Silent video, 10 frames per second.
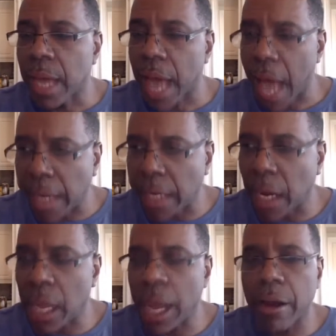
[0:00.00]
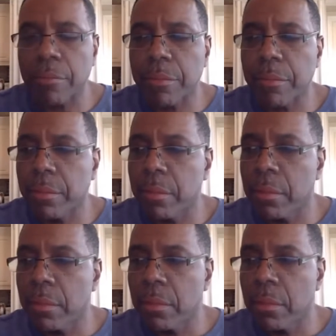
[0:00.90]
I declare
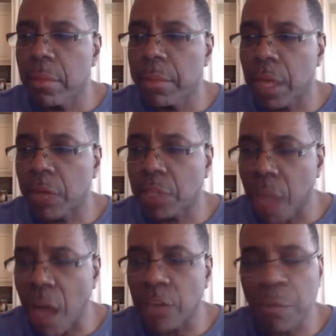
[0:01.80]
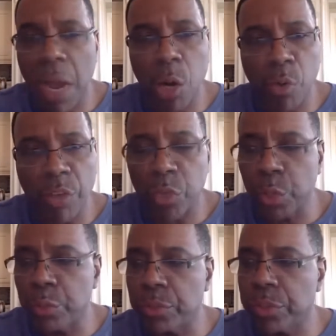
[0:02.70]
that because God is my
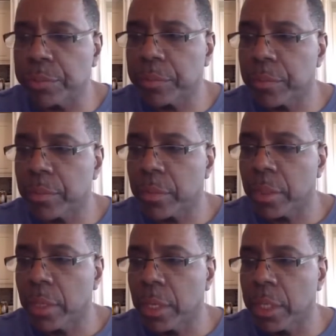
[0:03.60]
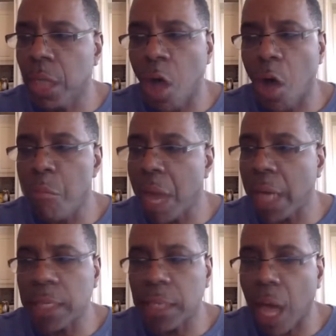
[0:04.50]
refuge and the
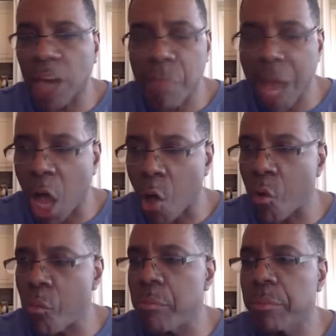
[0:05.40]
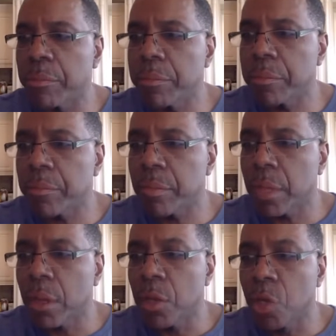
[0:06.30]
Almighty God of my home,
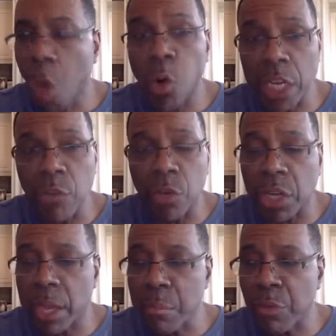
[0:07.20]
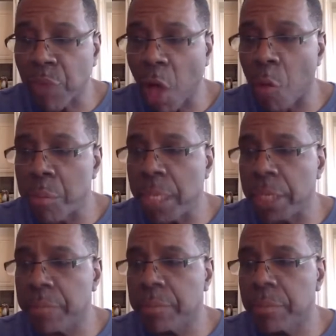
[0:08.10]
no evil can befall me
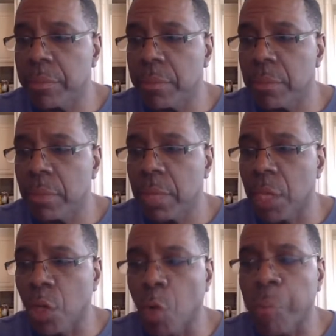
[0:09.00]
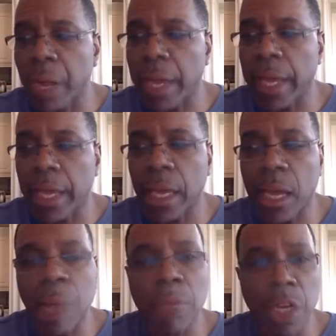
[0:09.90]
and no plague can
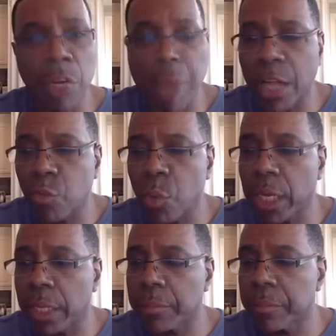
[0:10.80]
come near my dwelling.